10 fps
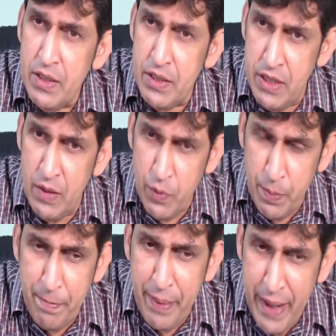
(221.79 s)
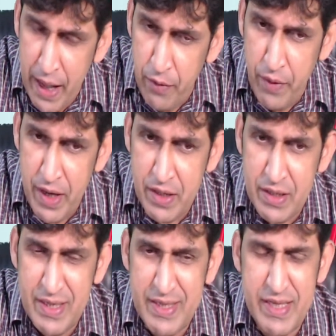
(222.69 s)
they would parade
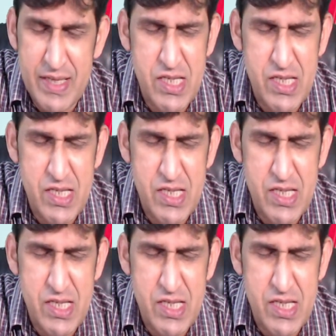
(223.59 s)
their